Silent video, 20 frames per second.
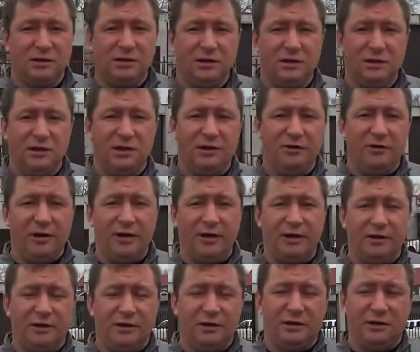and he
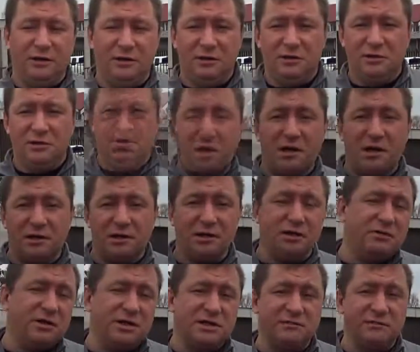says,
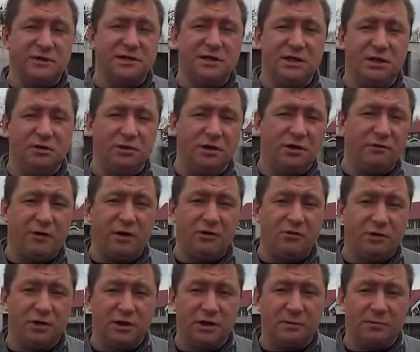Gera, open your green
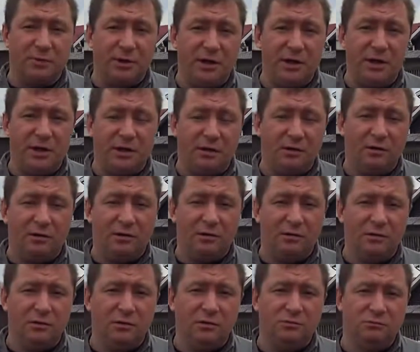gates, I came.
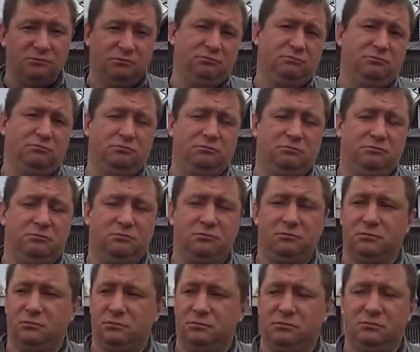And
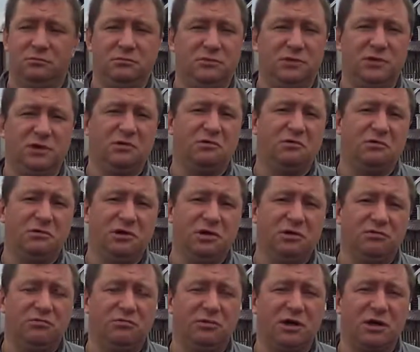I, I
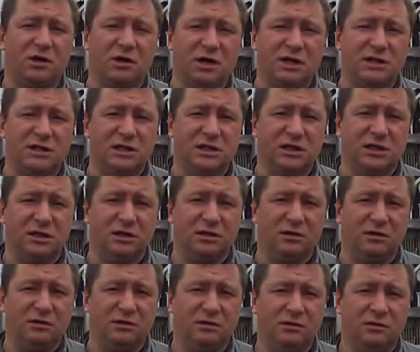respond, Gena, I have actually
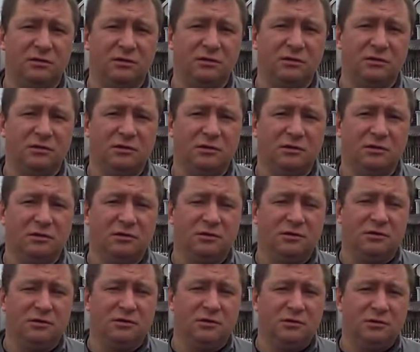red gates.
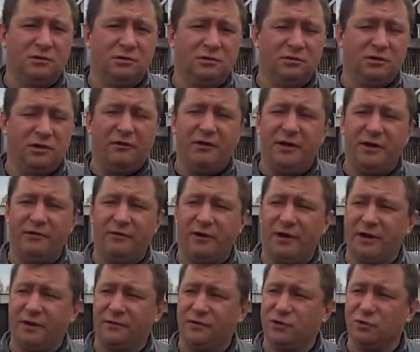Come on, come
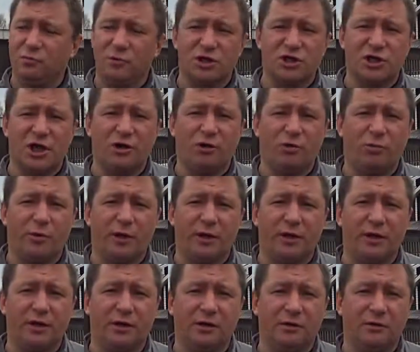on, open,
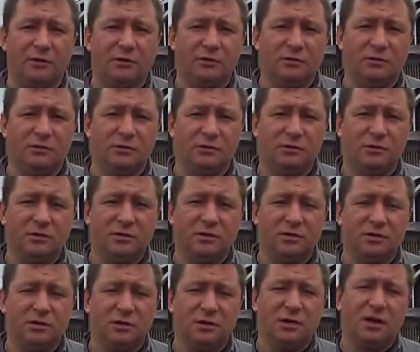I passed all the
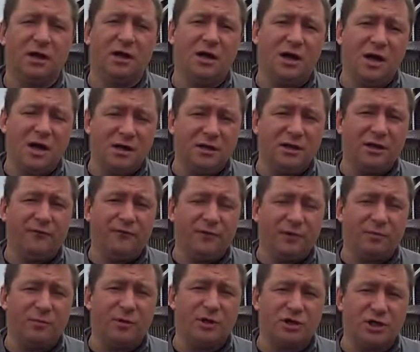Majaiske highway.
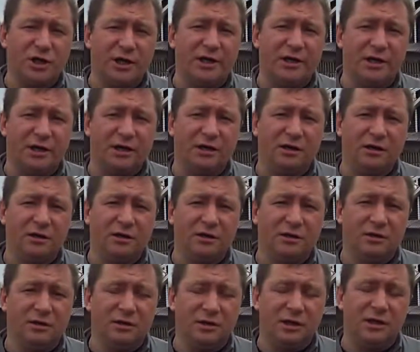But Gena, I live
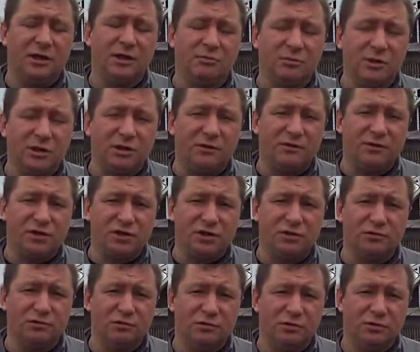in Mitrovskaya highway.
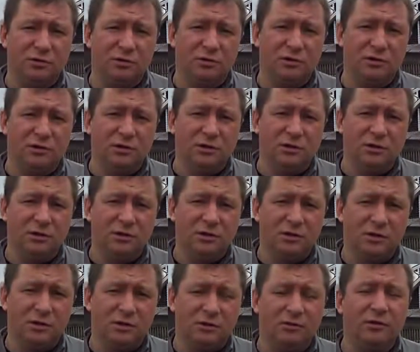
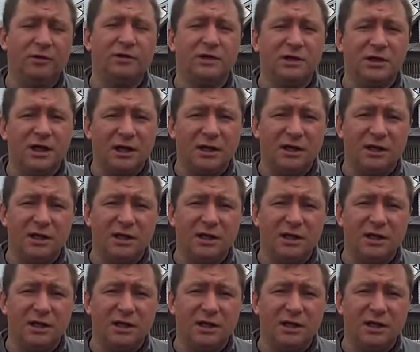So our poor